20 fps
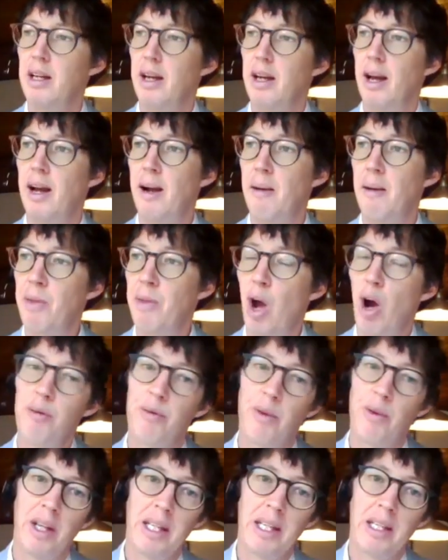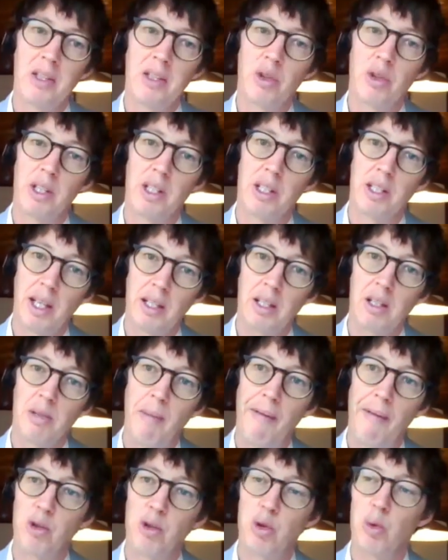over the next sort of 6
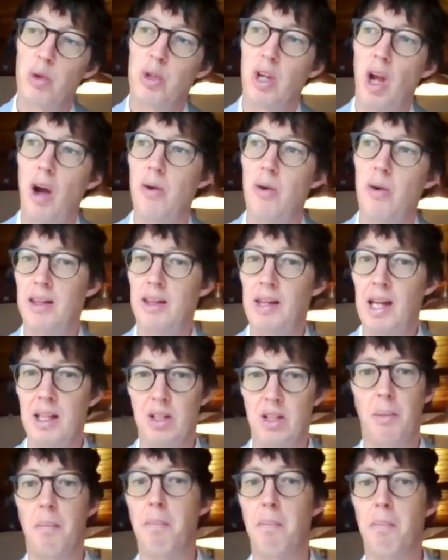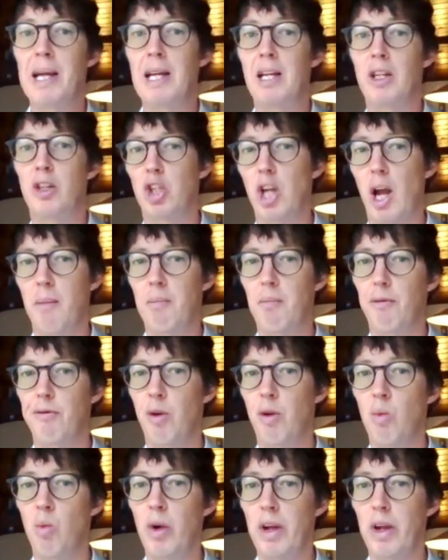months or so, and that's a big jump
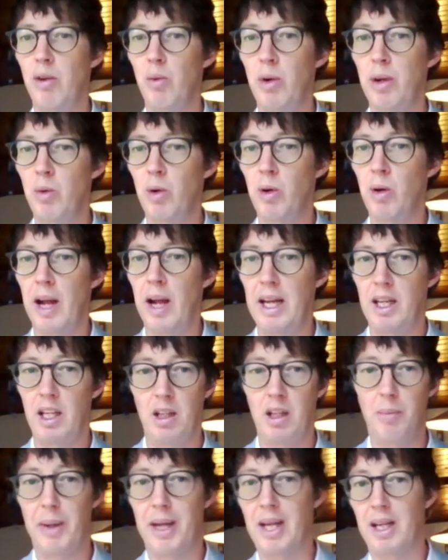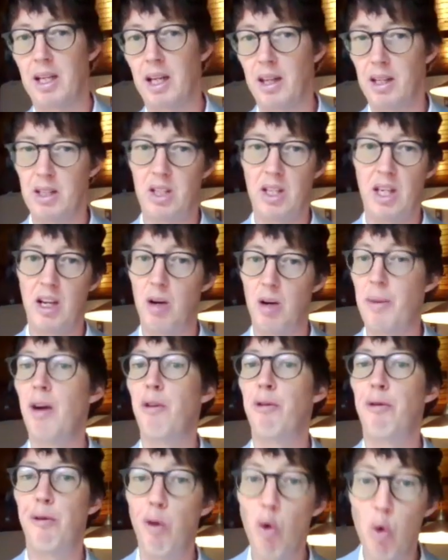from where we were at the beginning of this year,
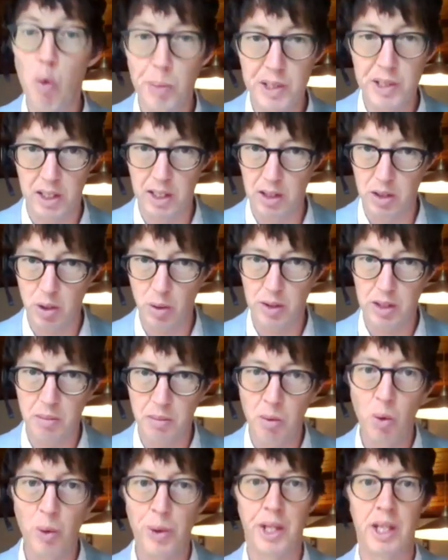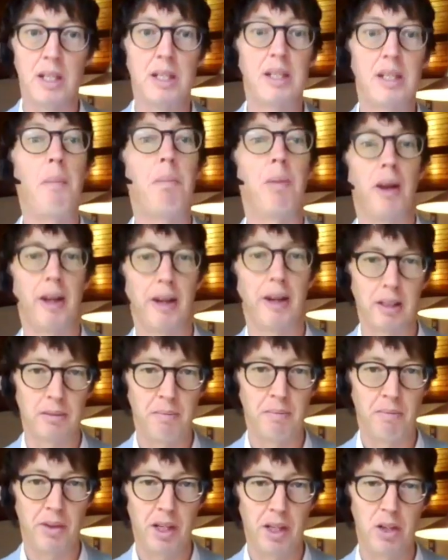about 4%. So it's a more than doubling
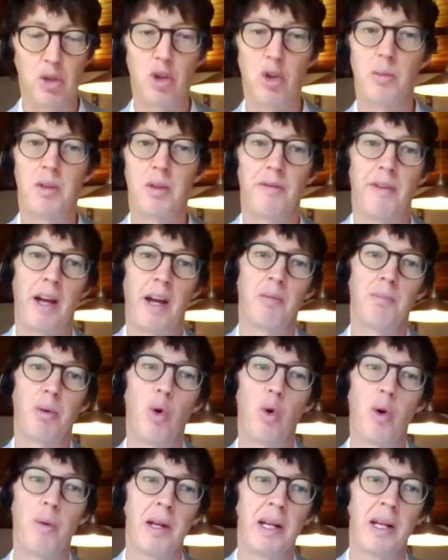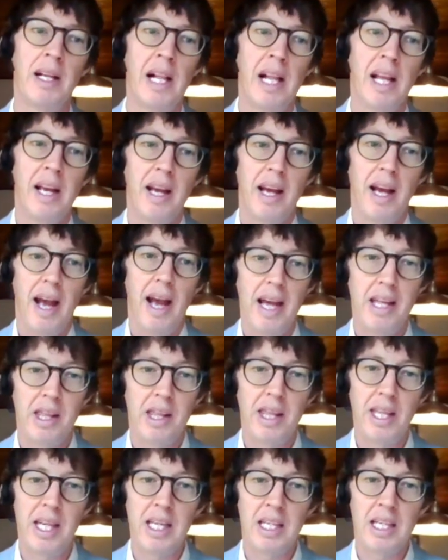in terms of unemployment. And
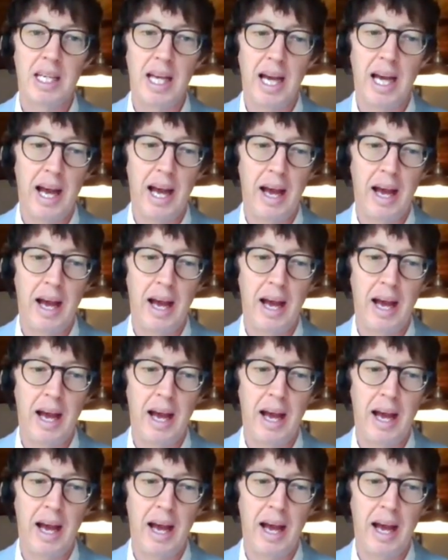then